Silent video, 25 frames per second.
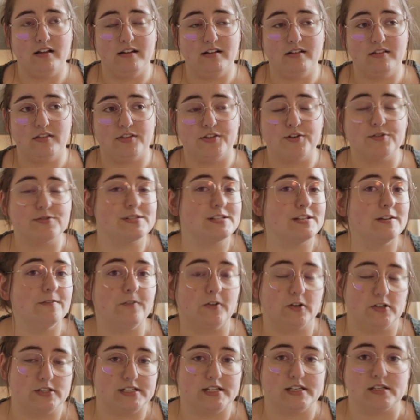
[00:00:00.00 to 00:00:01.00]
those
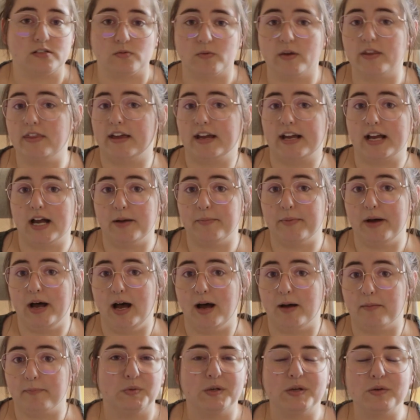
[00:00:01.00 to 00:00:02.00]
differences when they come
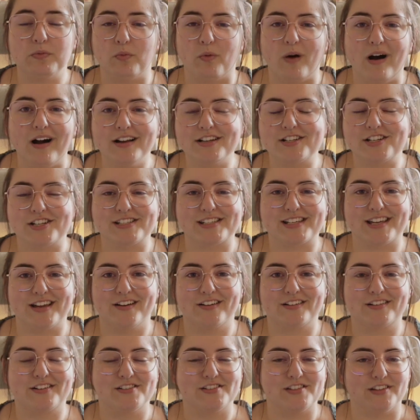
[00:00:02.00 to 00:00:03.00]
up? We watch as
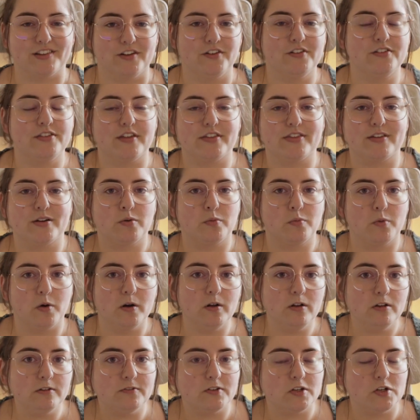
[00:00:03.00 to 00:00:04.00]
characters learn that their
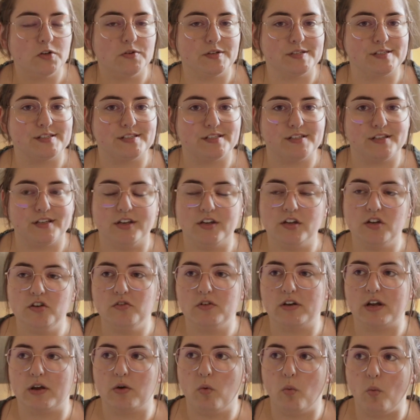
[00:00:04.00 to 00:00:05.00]
worldview is
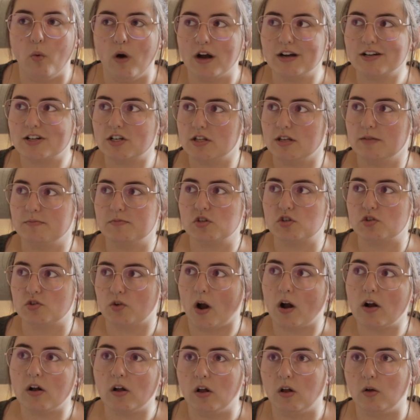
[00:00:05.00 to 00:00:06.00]
skewed and watch them
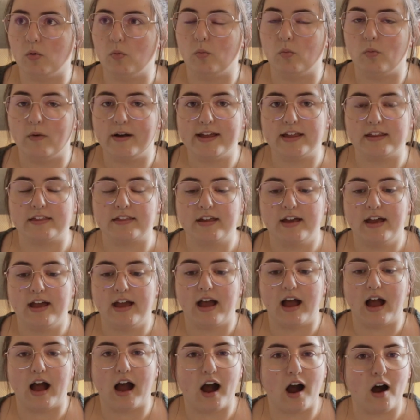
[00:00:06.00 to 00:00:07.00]
struggle with
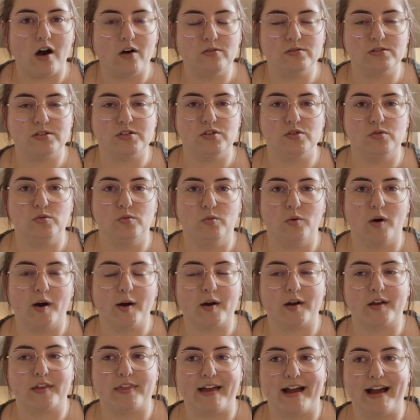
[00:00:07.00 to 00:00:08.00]
how to
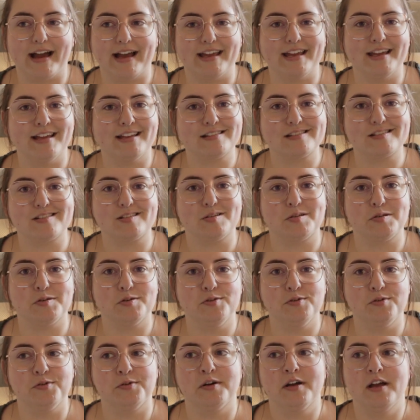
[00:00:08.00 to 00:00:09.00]
work that
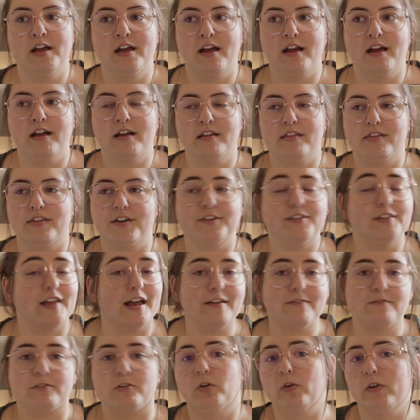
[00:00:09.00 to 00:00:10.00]
into their
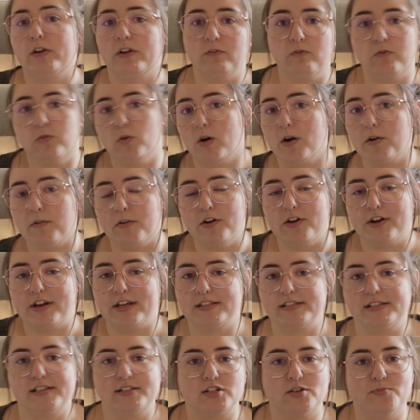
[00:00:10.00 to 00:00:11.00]
life going forward
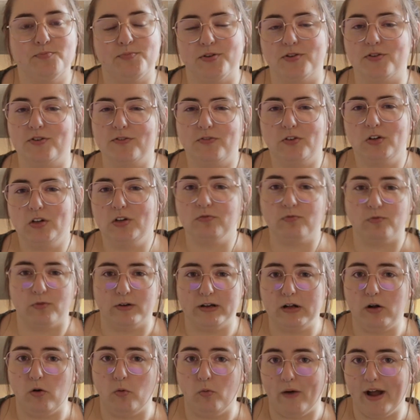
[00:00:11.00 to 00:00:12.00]
in such a beautiful and
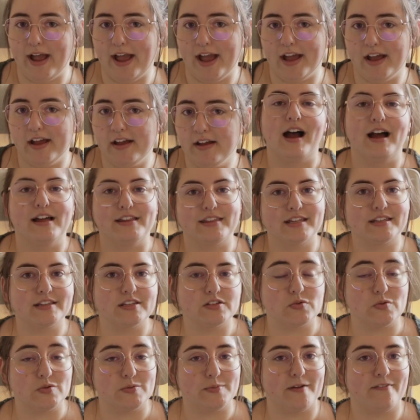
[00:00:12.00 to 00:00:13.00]
real way. I think
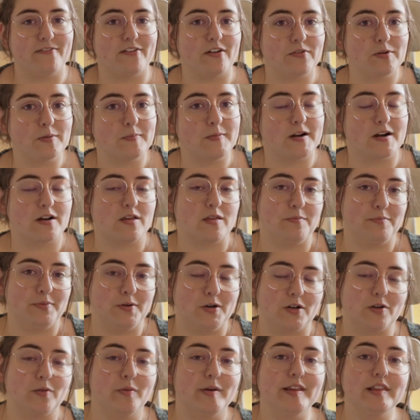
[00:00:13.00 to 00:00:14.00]
this was my favorite part of the
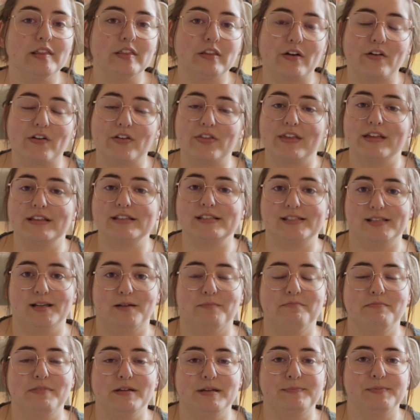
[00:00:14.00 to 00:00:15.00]
book. We learn that
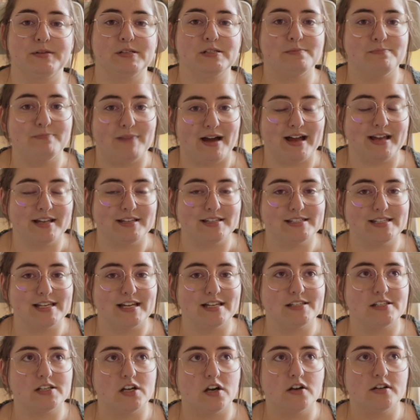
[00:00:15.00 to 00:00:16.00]
some people's
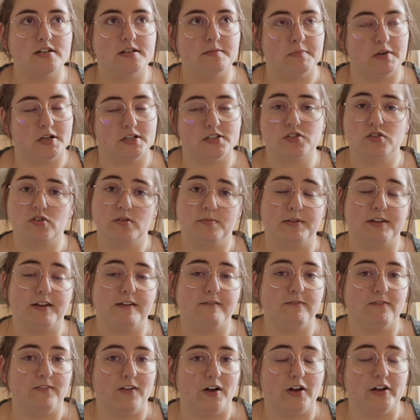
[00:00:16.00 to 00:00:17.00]
mindsets are demonstrably
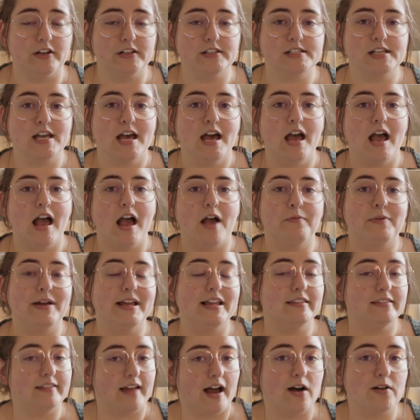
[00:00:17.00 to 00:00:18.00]
false, and we
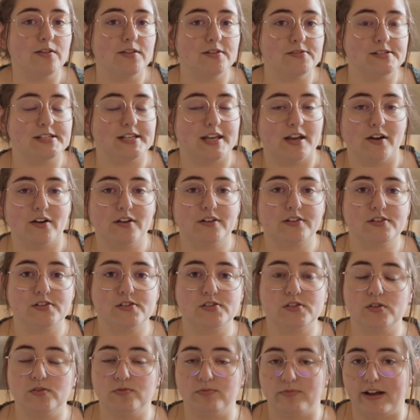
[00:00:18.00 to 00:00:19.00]
allow those
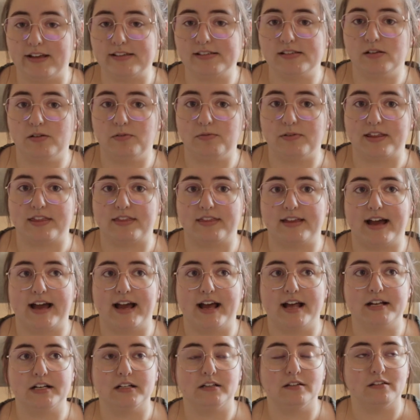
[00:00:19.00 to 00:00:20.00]
characters to wrestle with
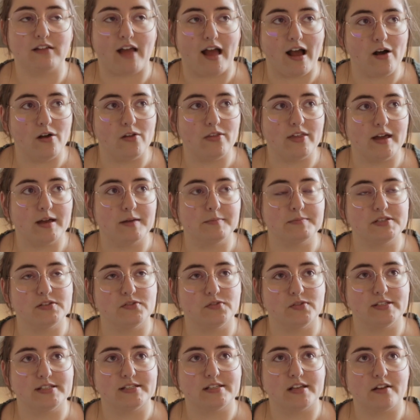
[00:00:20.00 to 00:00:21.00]
that and allow them to,
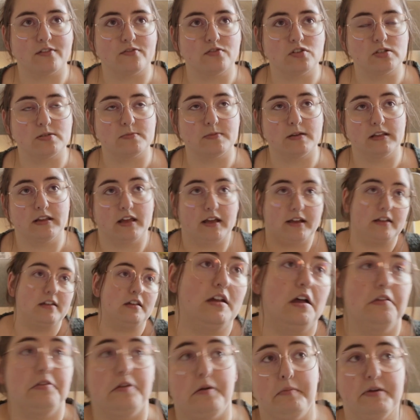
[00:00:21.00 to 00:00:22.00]
instead of just being like,
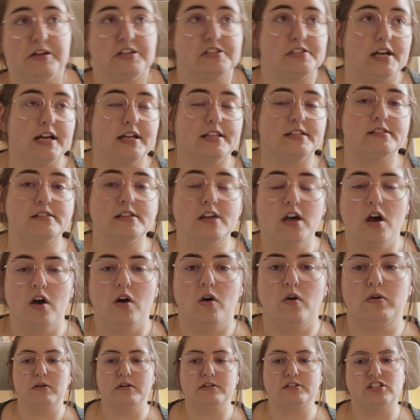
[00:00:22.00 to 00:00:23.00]
yeah, that makes sense,
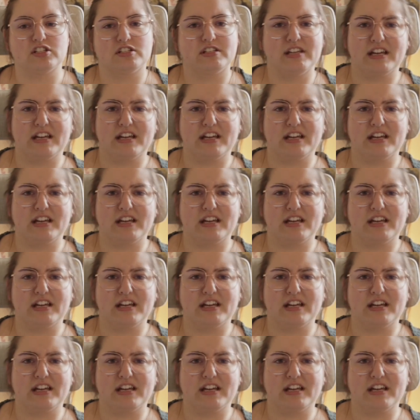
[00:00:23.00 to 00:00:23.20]
or just